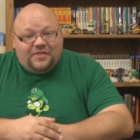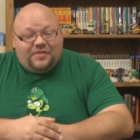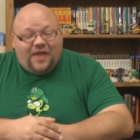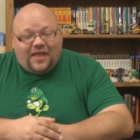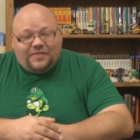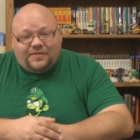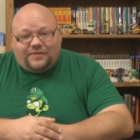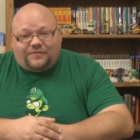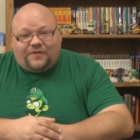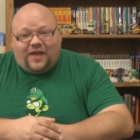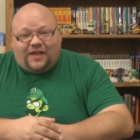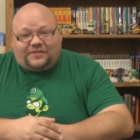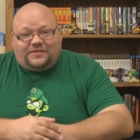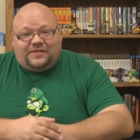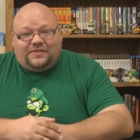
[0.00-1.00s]
That and the
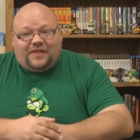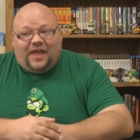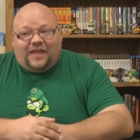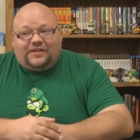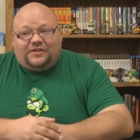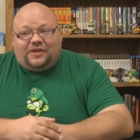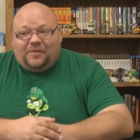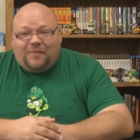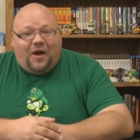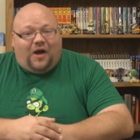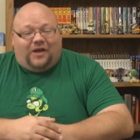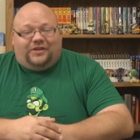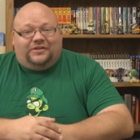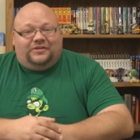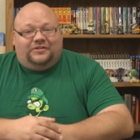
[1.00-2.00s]
fact that, come
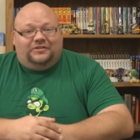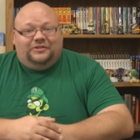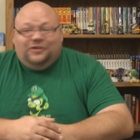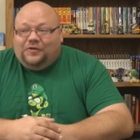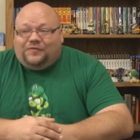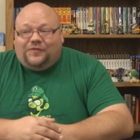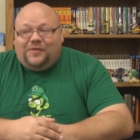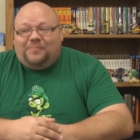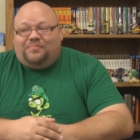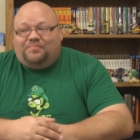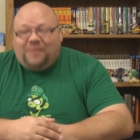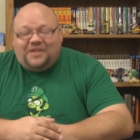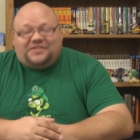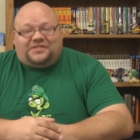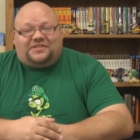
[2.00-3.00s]
on, Luffy
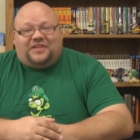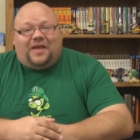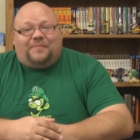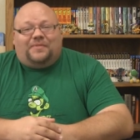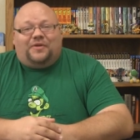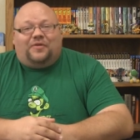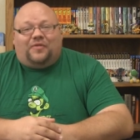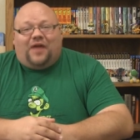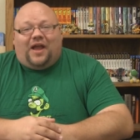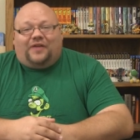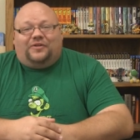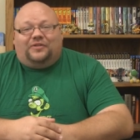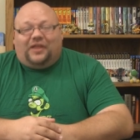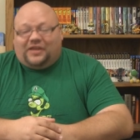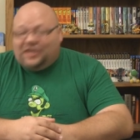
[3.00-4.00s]
bitch slapping
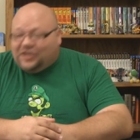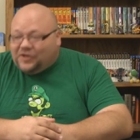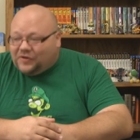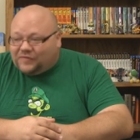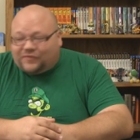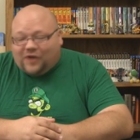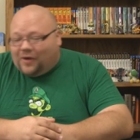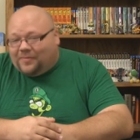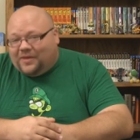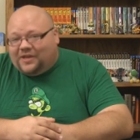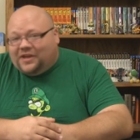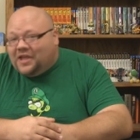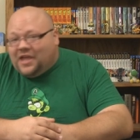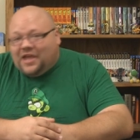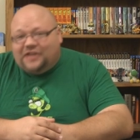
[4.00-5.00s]
Cracker. Like, he could have come
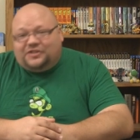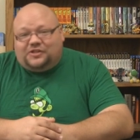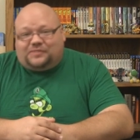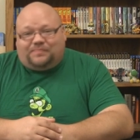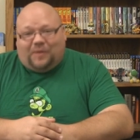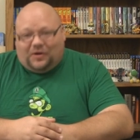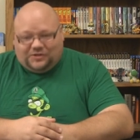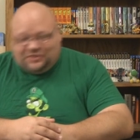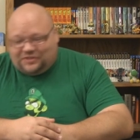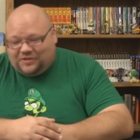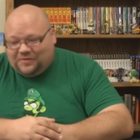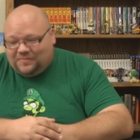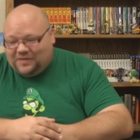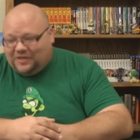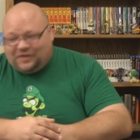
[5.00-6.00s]
in and just punched
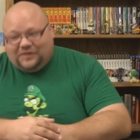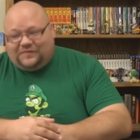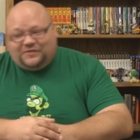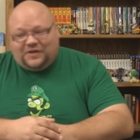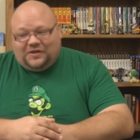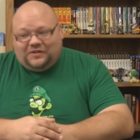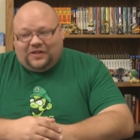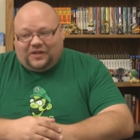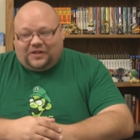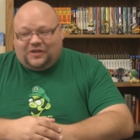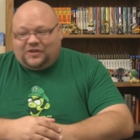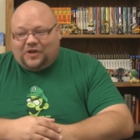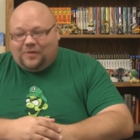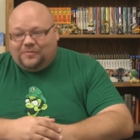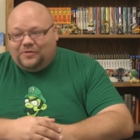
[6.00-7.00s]
him. He could have done, like, a
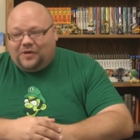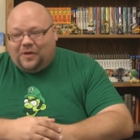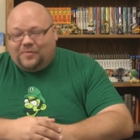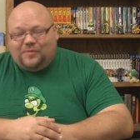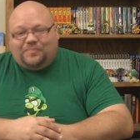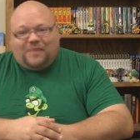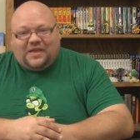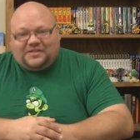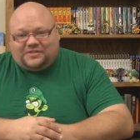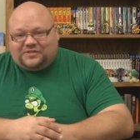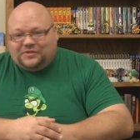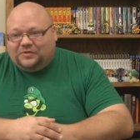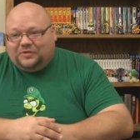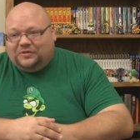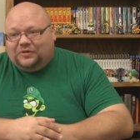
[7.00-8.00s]
Gomu Gomu
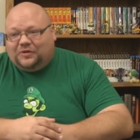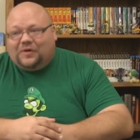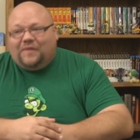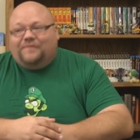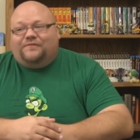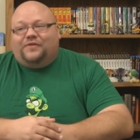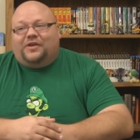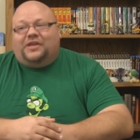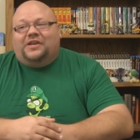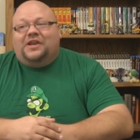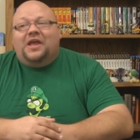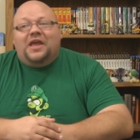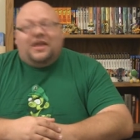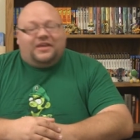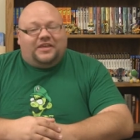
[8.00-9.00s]
pistol or a
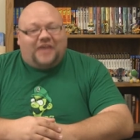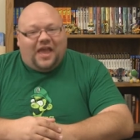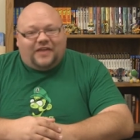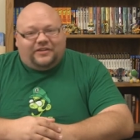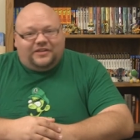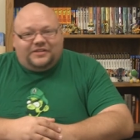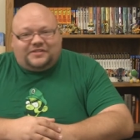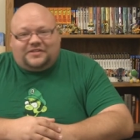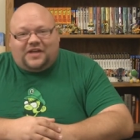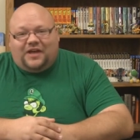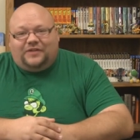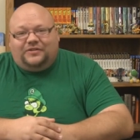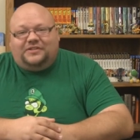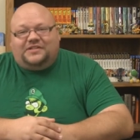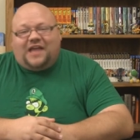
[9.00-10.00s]
freaking Gatling
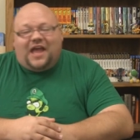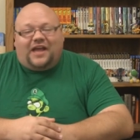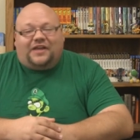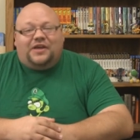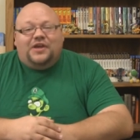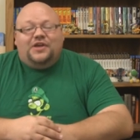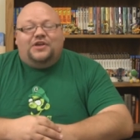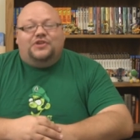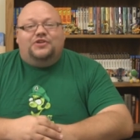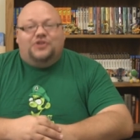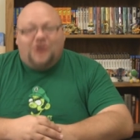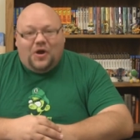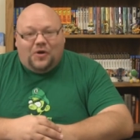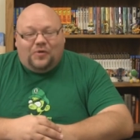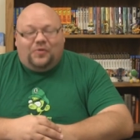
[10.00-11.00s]
styled attack.
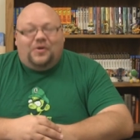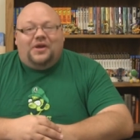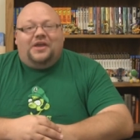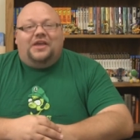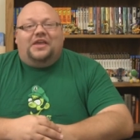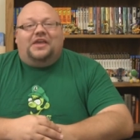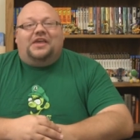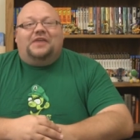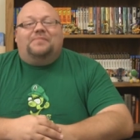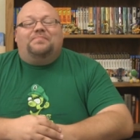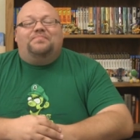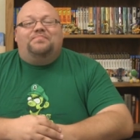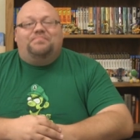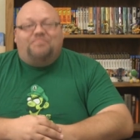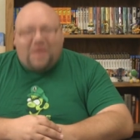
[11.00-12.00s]
No,
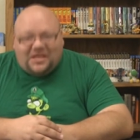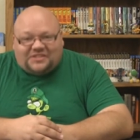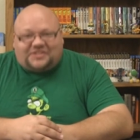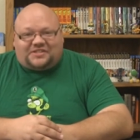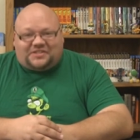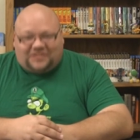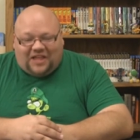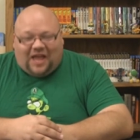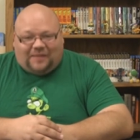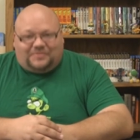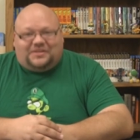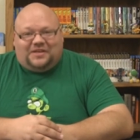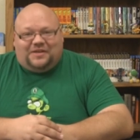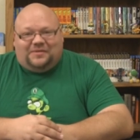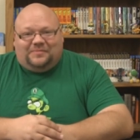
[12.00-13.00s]
he bitch
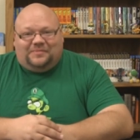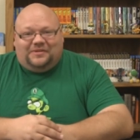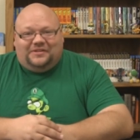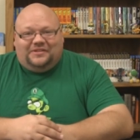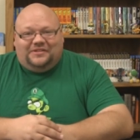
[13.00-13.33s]
slapped him.